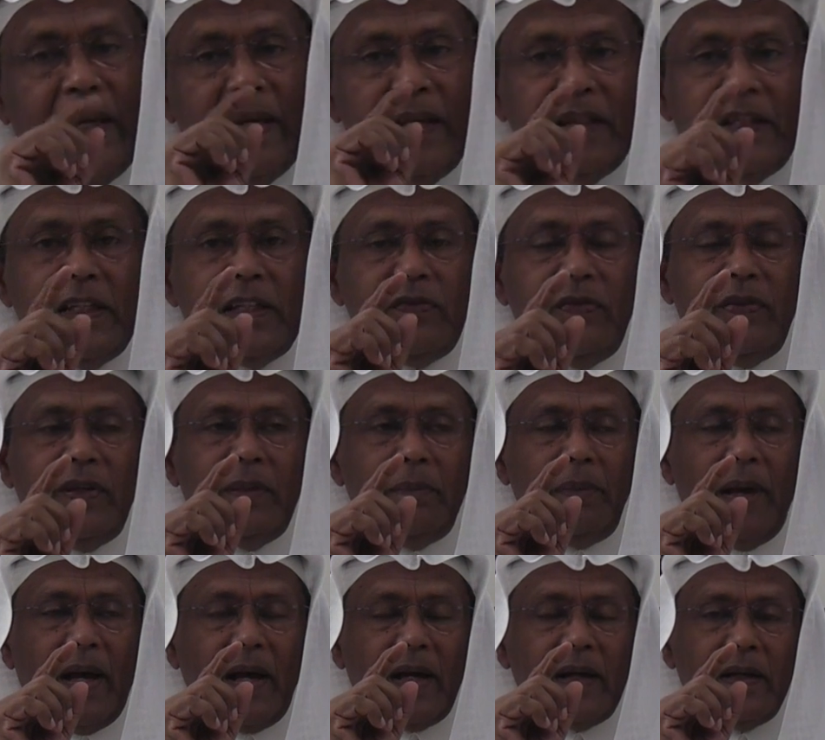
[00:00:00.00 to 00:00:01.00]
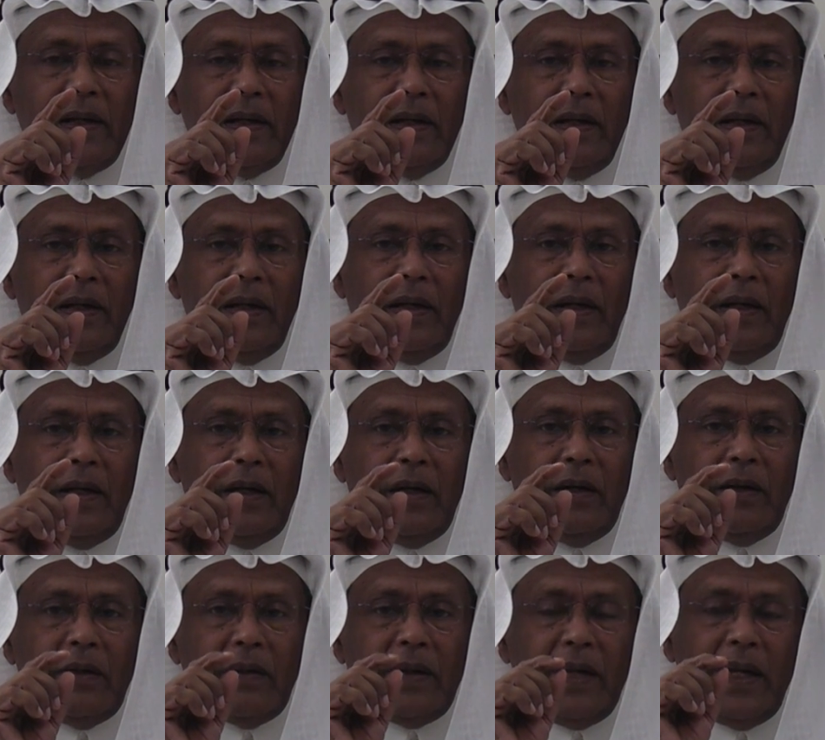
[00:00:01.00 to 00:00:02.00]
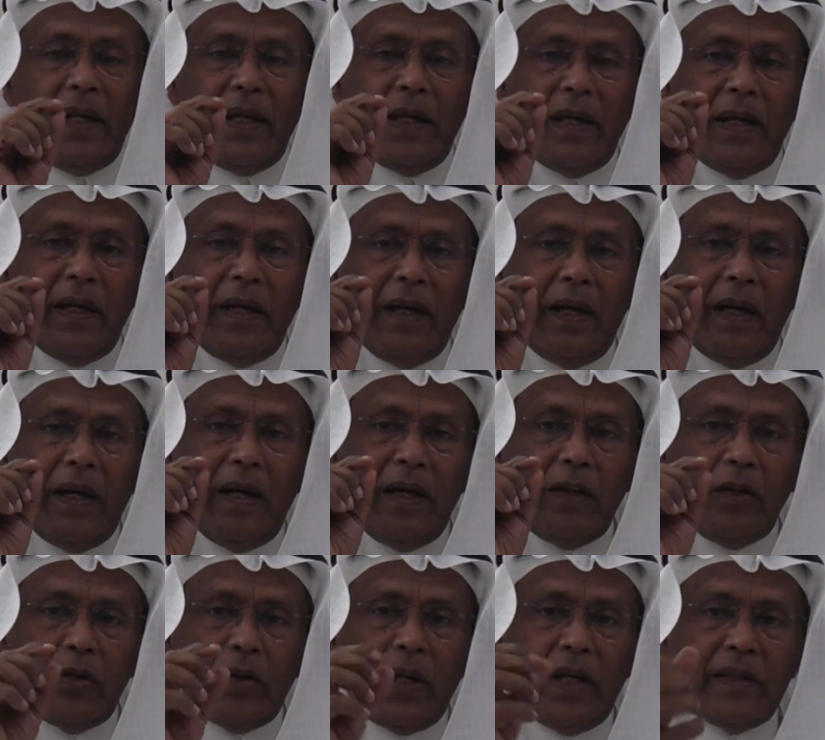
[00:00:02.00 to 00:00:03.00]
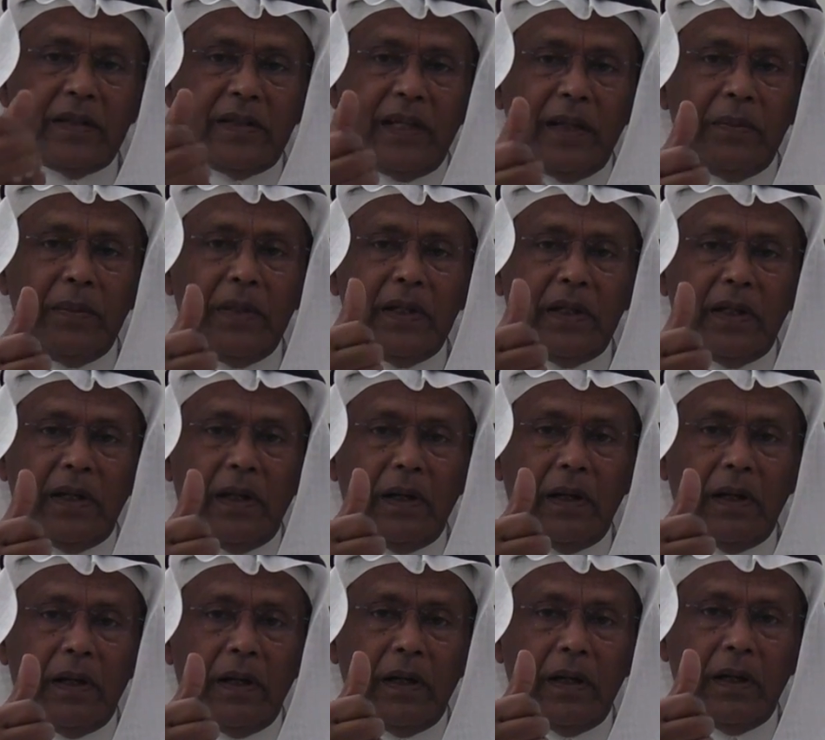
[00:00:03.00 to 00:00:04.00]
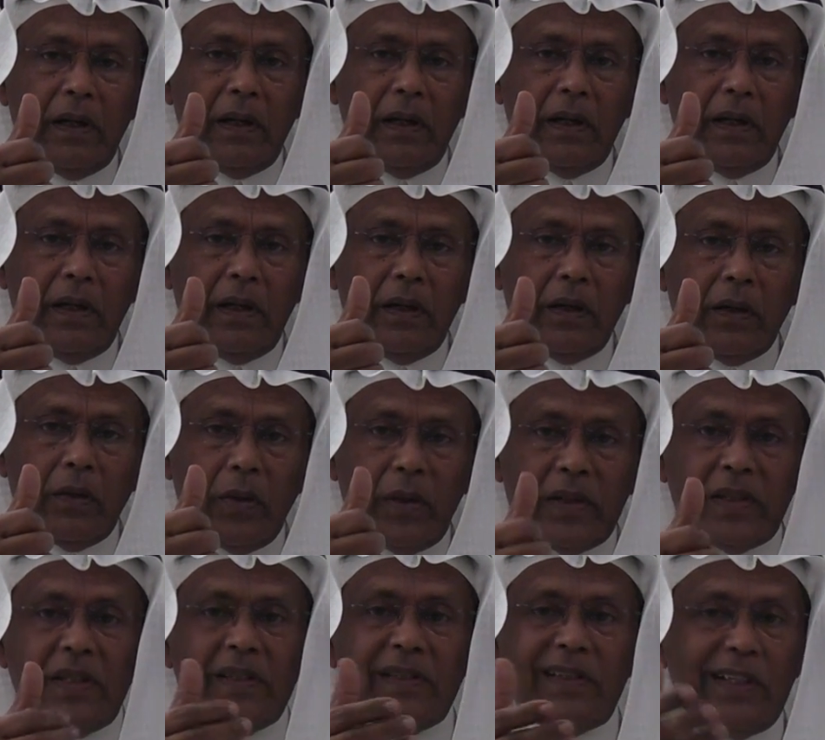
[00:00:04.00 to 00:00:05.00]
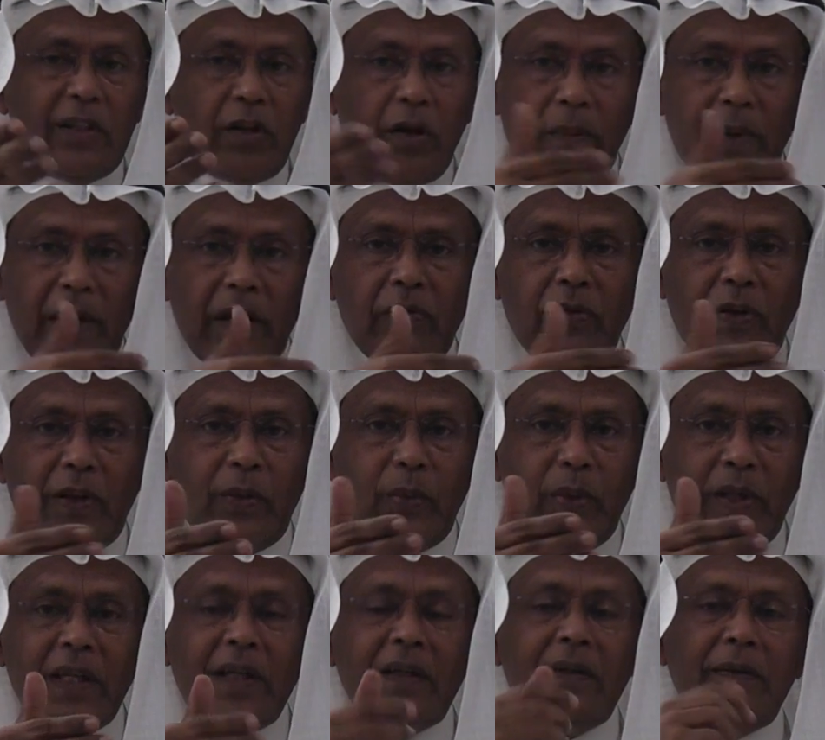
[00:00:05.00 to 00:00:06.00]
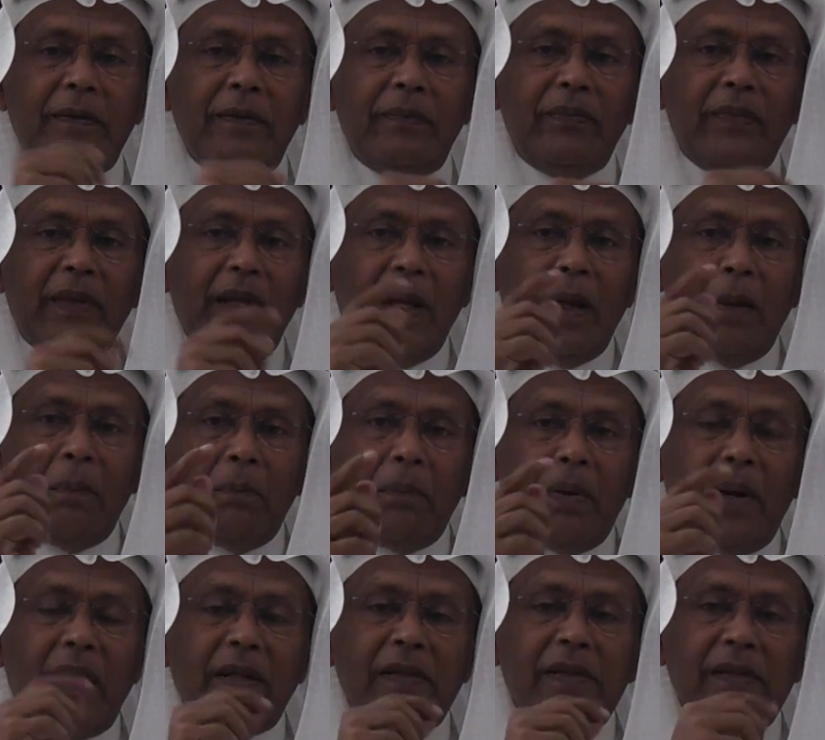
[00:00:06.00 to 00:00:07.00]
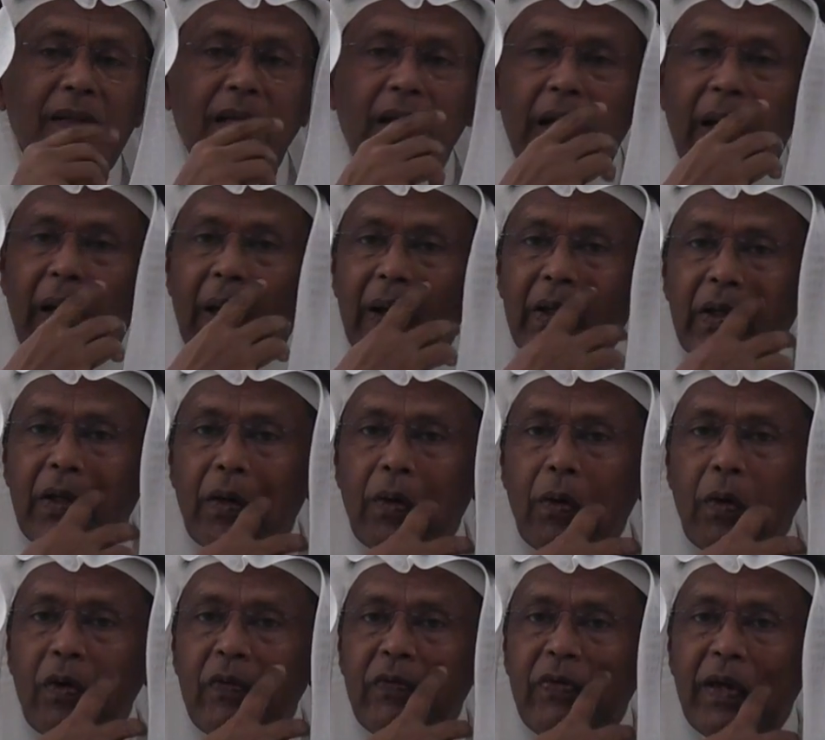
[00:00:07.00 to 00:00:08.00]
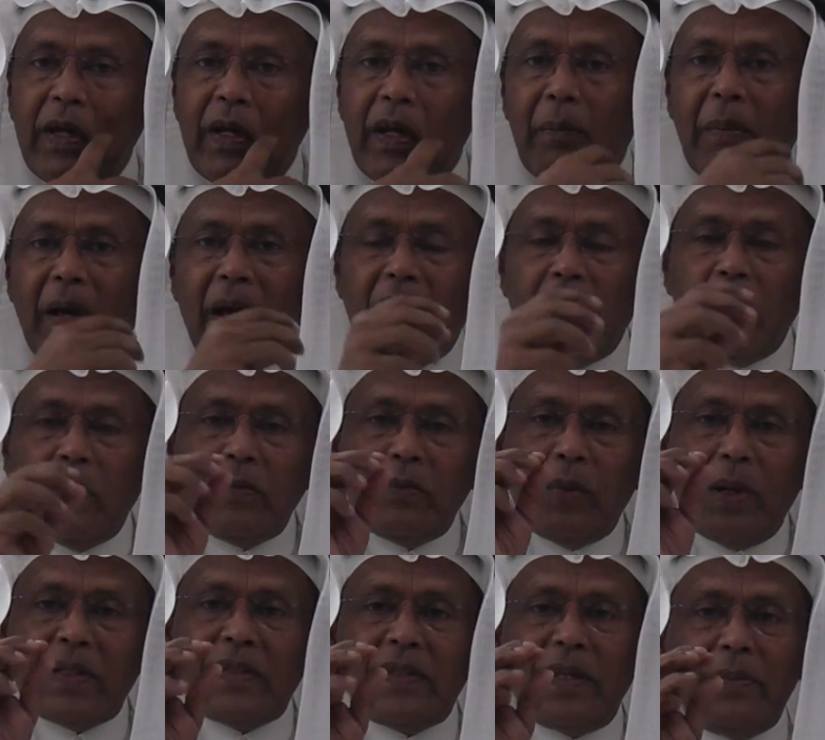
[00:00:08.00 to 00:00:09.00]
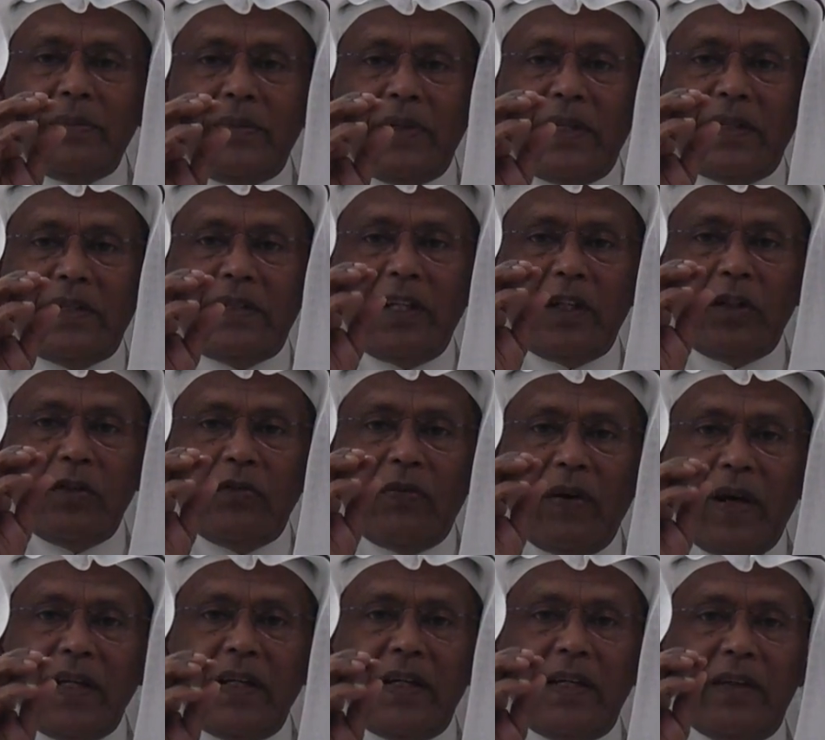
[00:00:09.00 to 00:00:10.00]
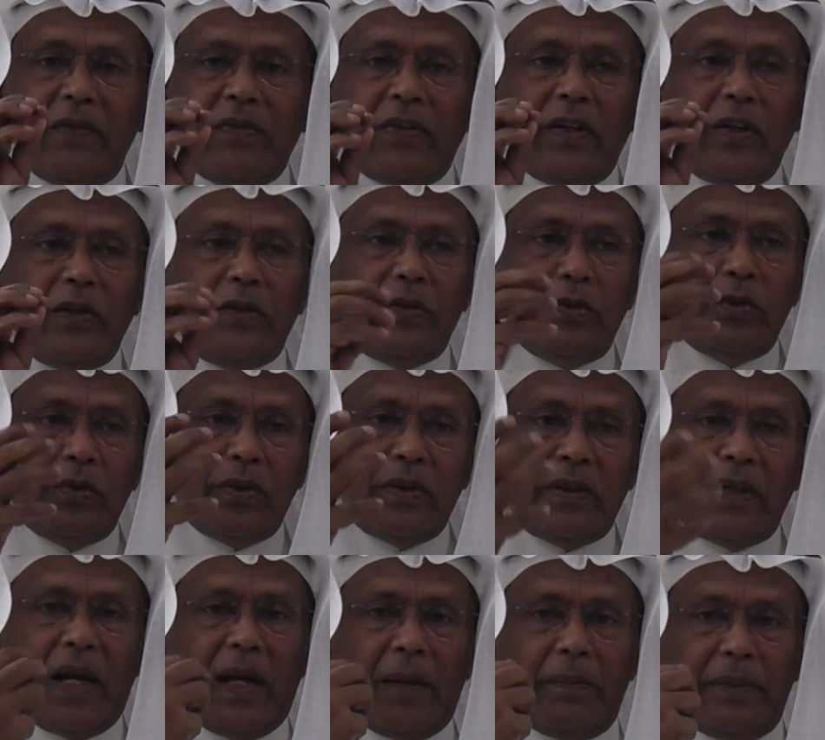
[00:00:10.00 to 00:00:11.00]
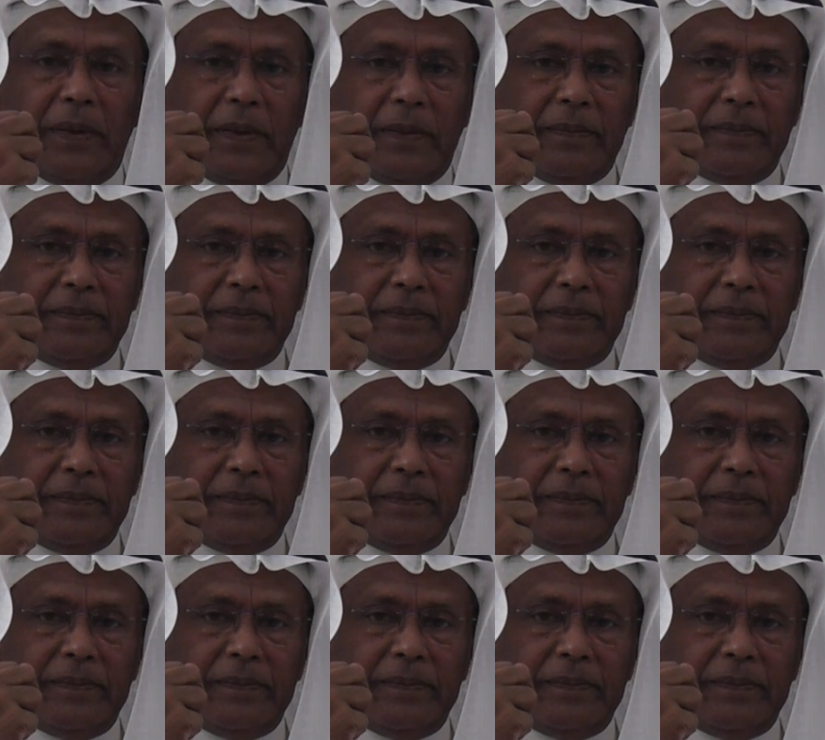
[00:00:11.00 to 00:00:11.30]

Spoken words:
In this feedback, okay, you can send me the questions that you have made for the week, plus your own feedback on what subjects that you find it difficult to grab.